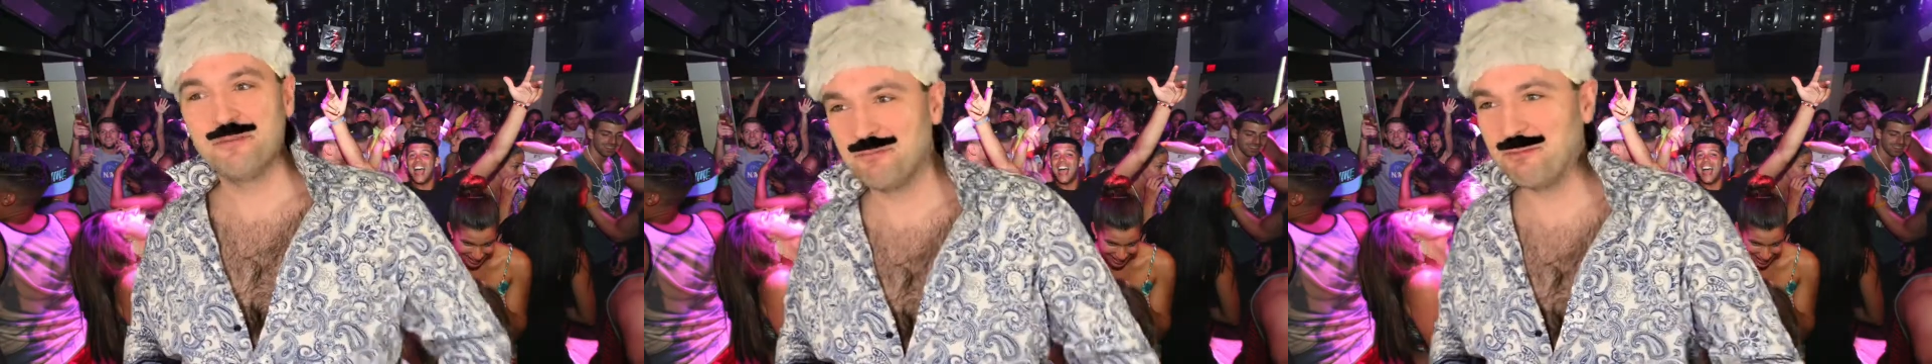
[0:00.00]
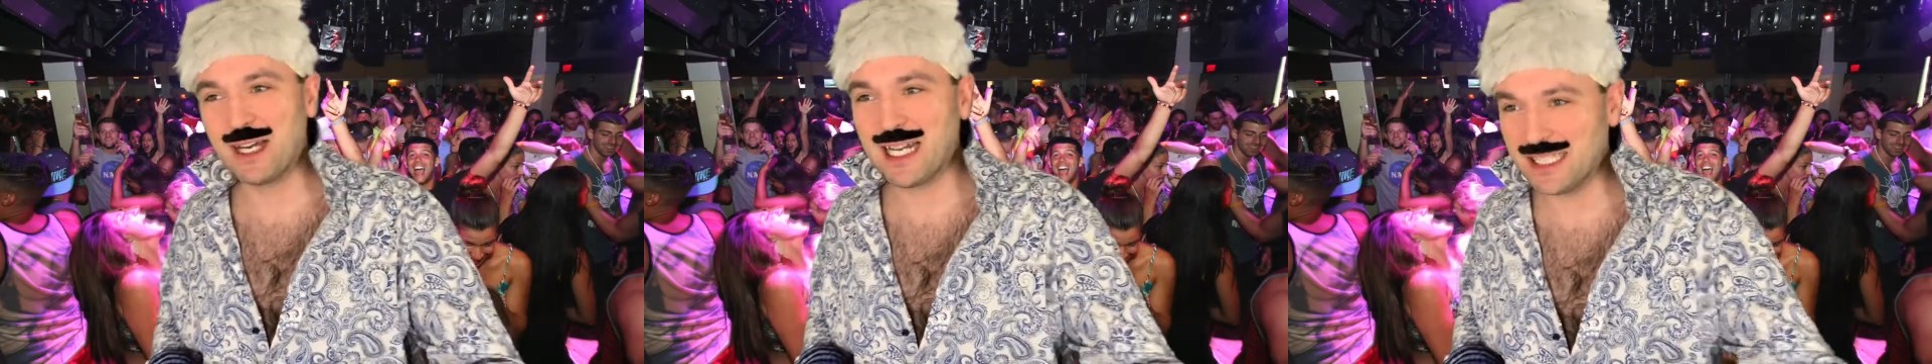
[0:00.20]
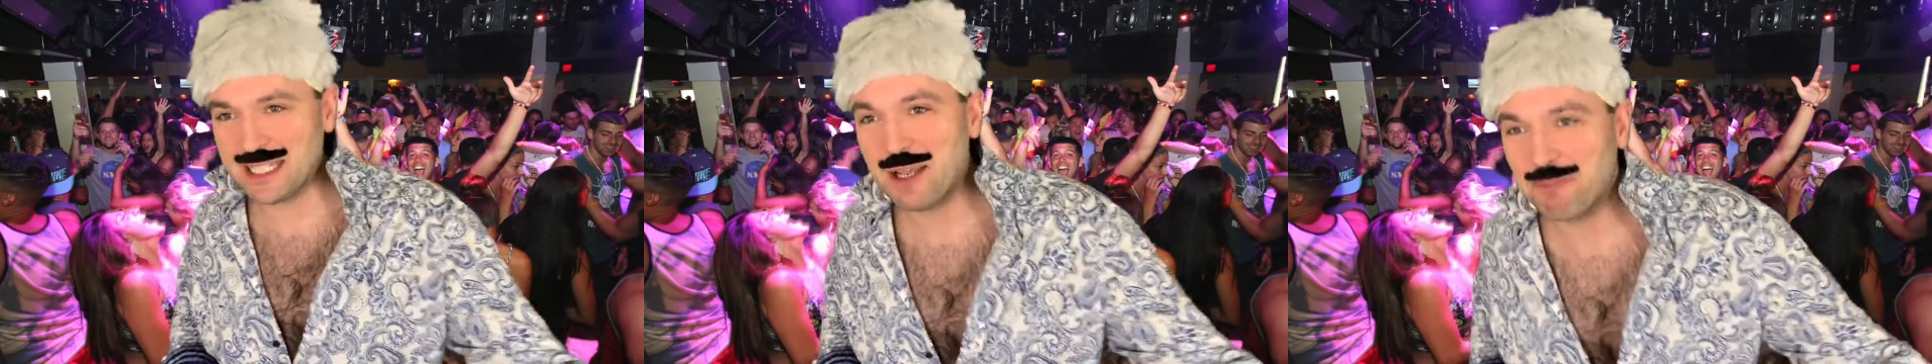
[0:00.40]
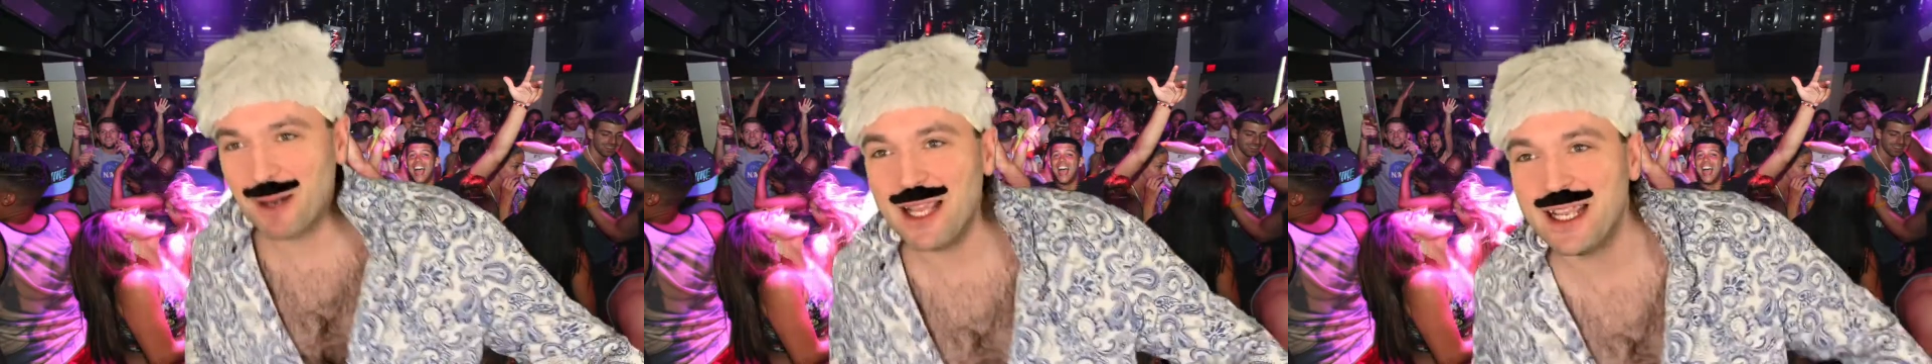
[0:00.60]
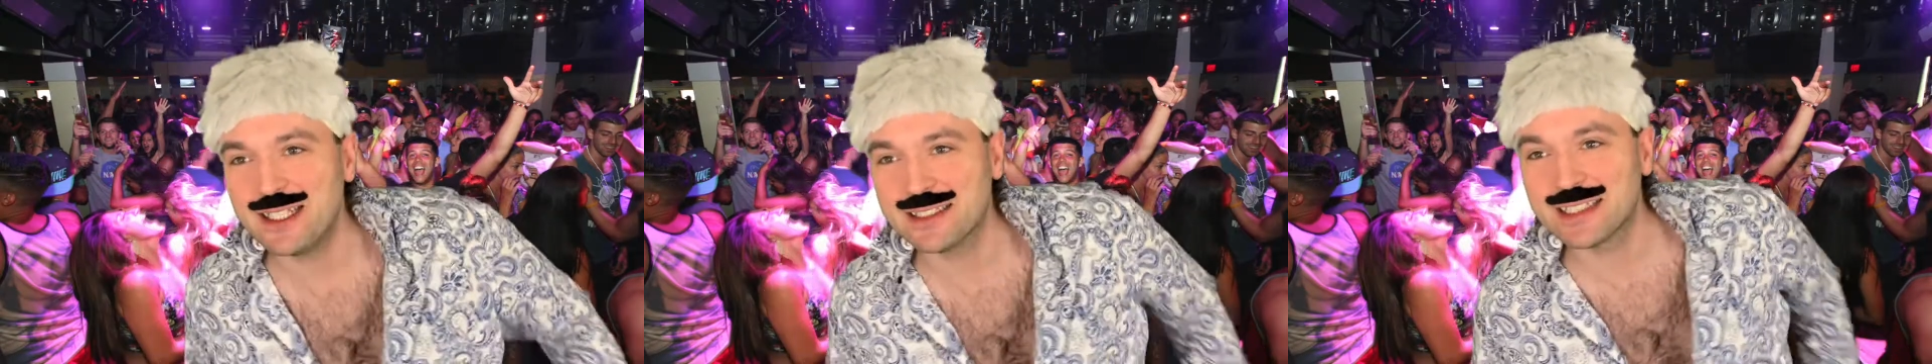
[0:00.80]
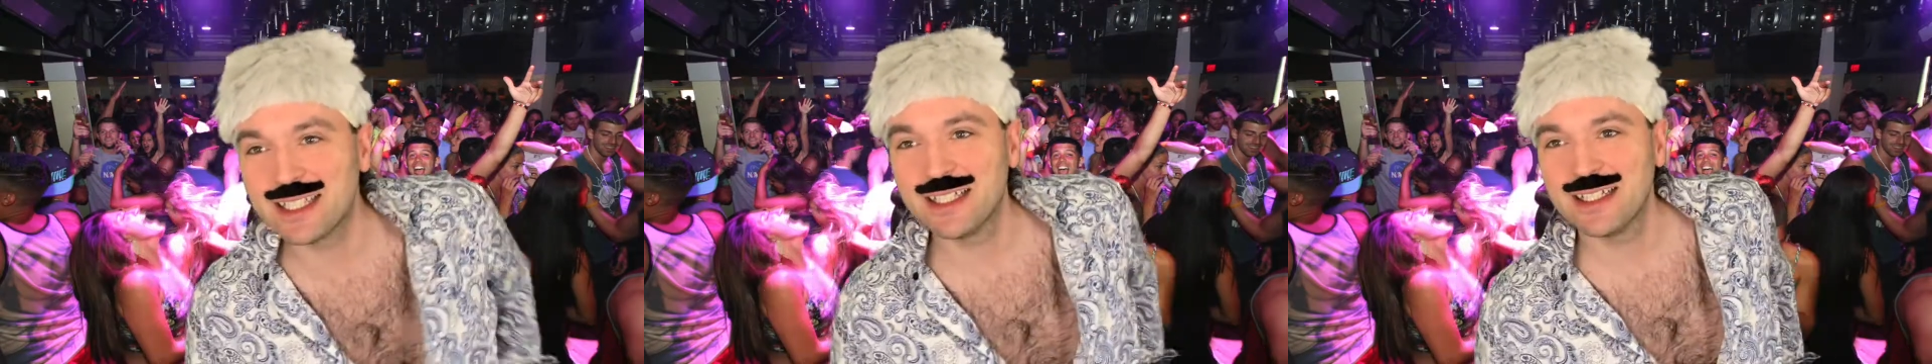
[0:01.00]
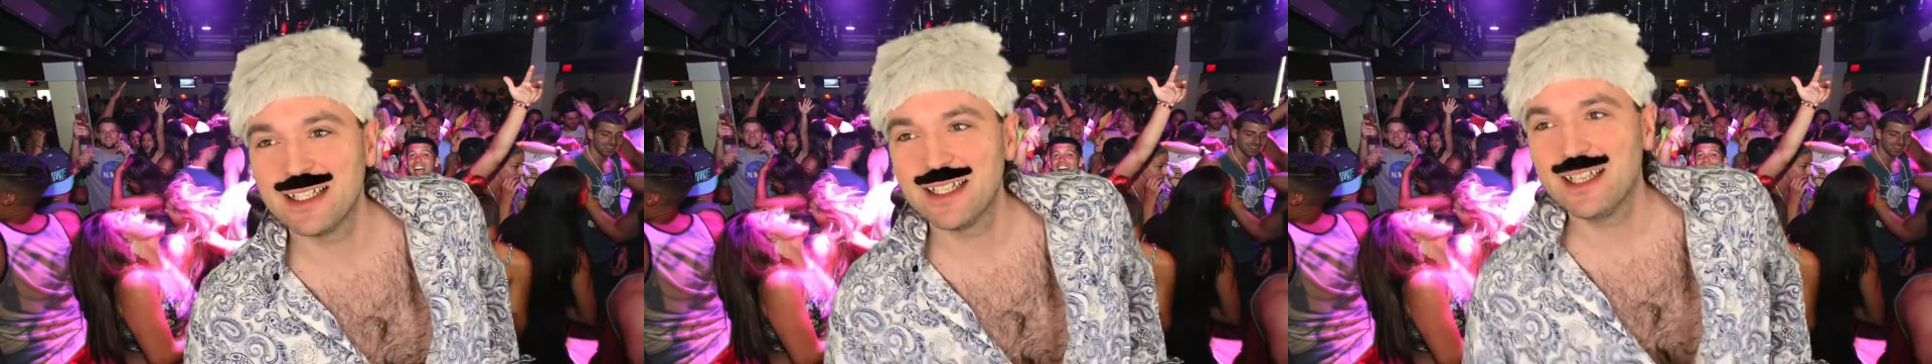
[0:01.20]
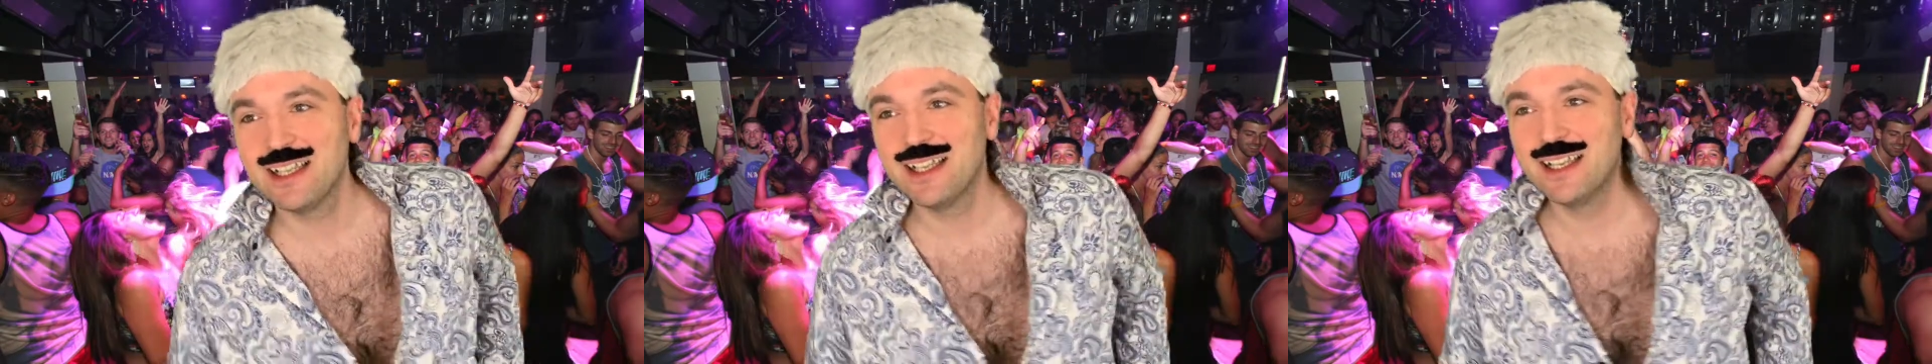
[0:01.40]
But I said please.
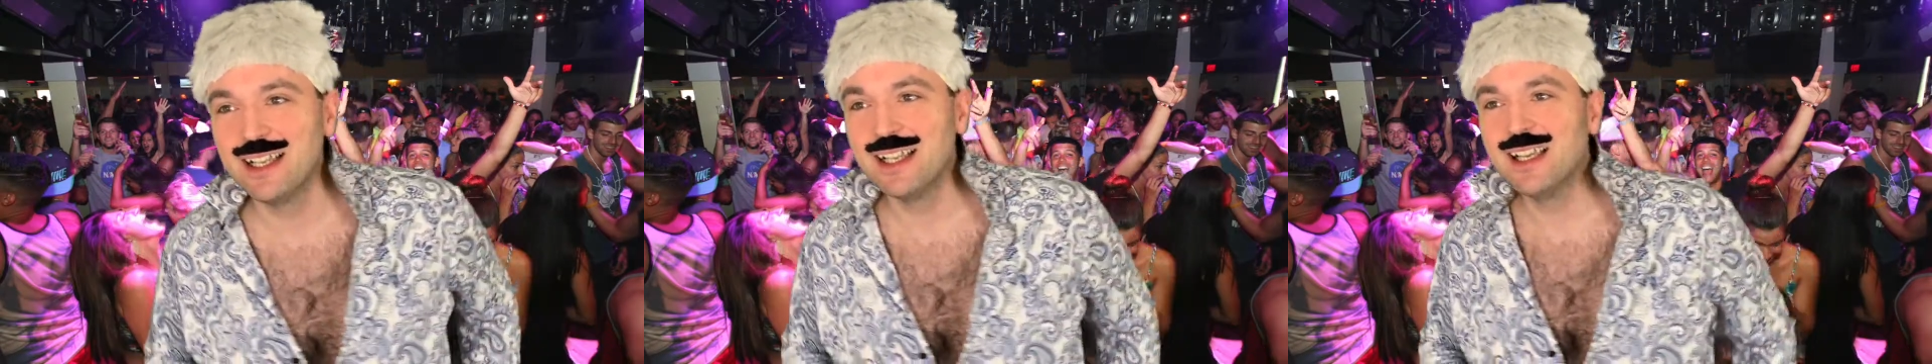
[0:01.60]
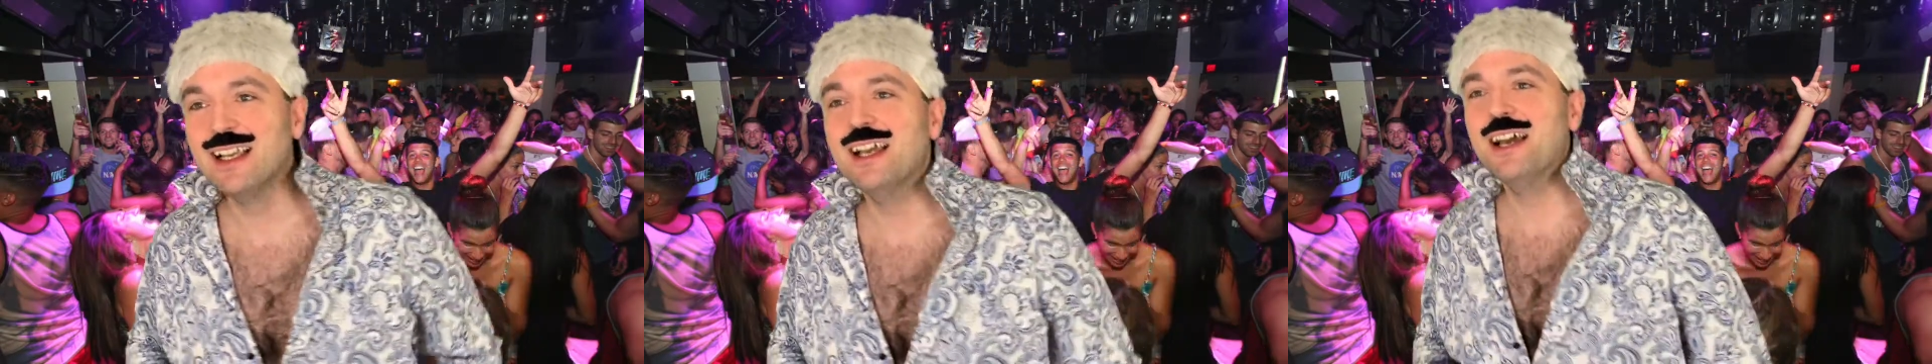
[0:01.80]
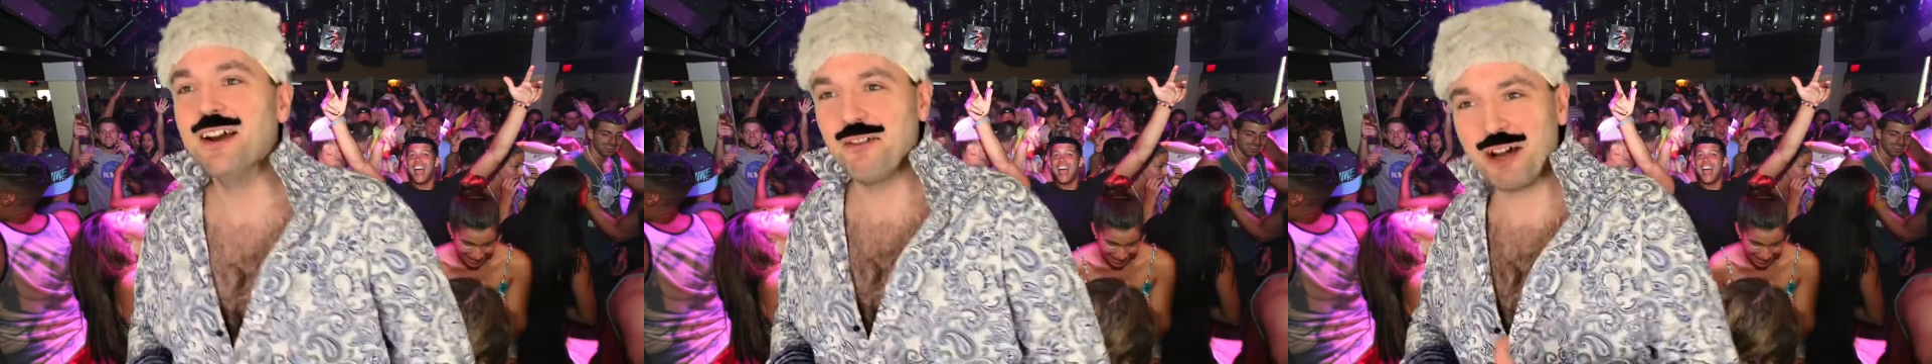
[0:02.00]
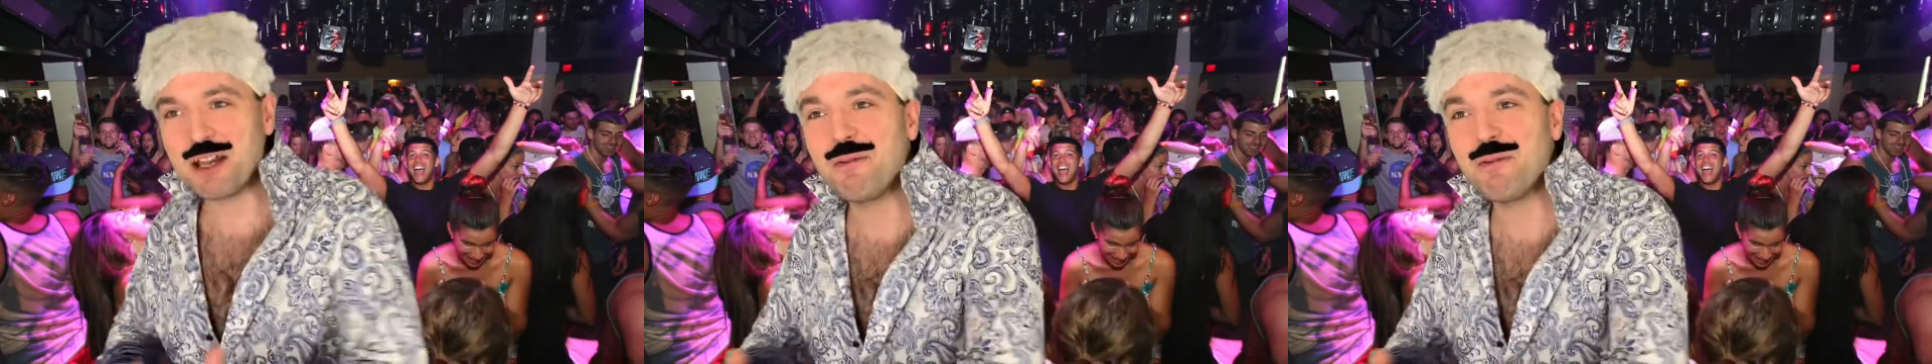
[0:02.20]
What